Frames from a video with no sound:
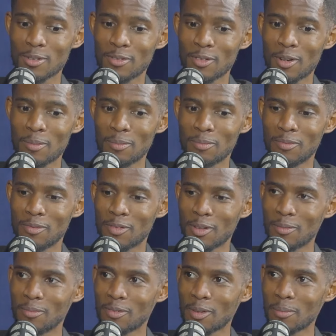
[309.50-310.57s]

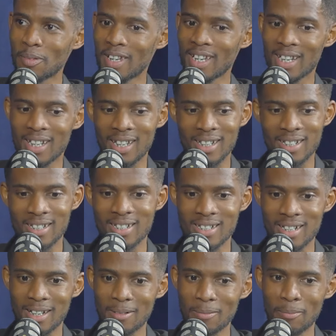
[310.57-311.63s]
from getting it
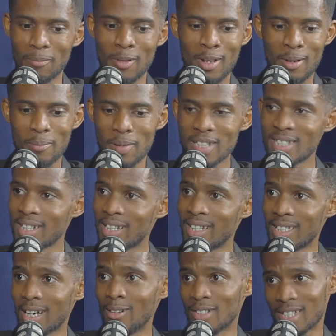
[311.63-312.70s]
basically
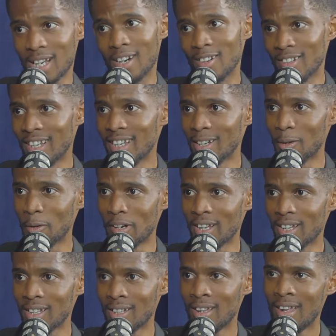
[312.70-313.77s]
downtown in a
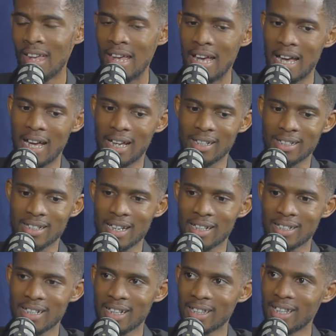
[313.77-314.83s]
way. And
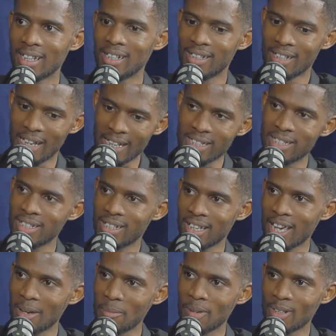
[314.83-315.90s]
then the idea
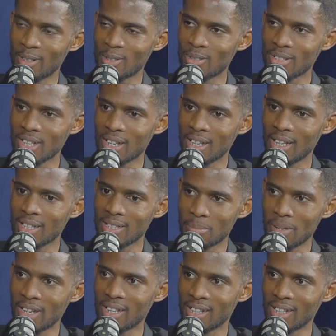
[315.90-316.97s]
came in to say let's
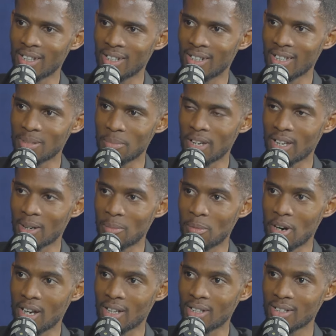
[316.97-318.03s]
make it a
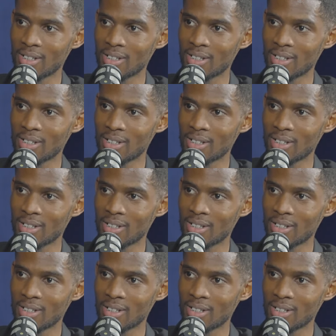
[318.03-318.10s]
brand.